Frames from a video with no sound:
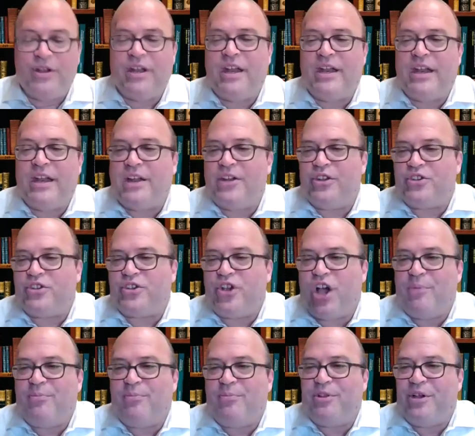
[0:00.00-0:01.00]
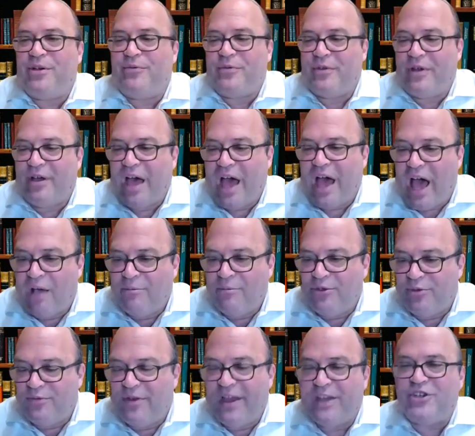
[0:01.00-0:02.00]
now just a couple of
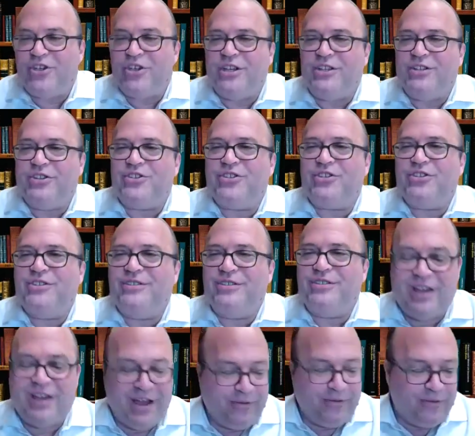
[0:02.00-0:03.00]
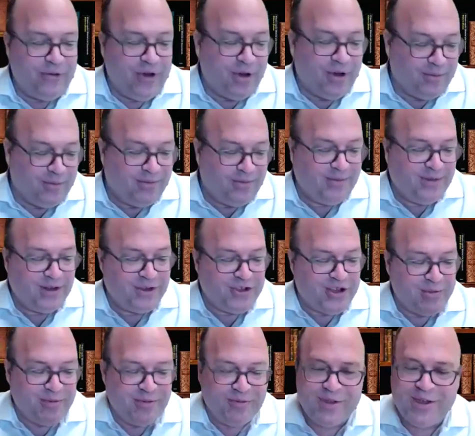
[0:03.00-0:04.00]
observations from
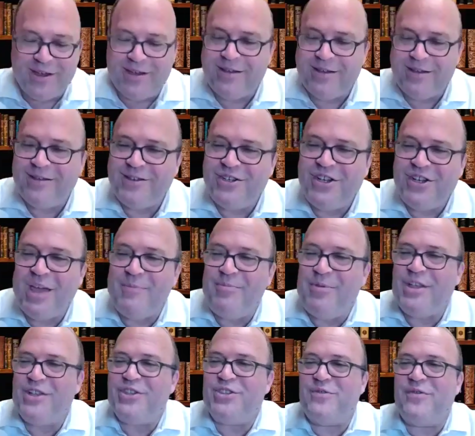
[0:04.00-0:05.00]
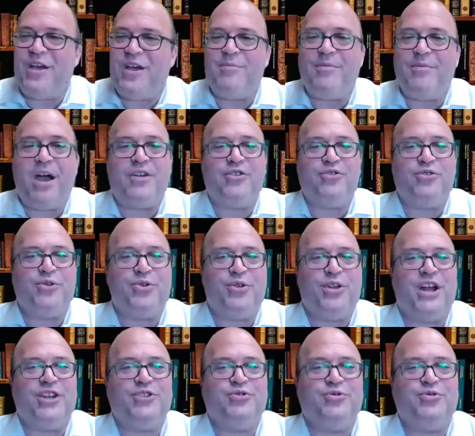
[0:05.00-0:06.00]
some of the champions of our modern
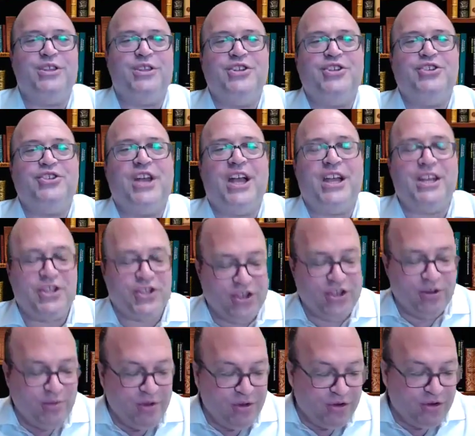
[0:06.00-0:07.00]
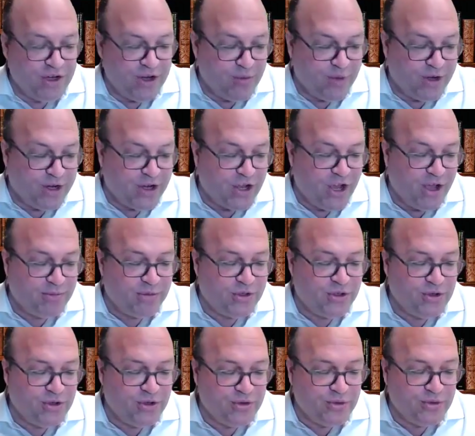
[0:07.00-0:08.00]
Orthodox religious Zionist community when it
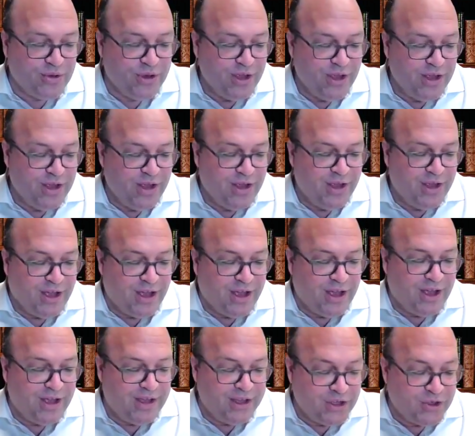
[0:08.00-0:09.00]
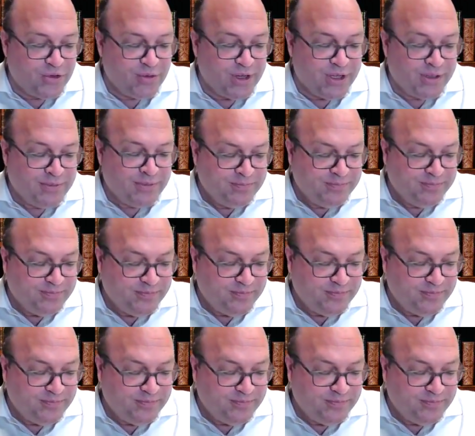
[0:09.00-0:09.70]
comes to Israel.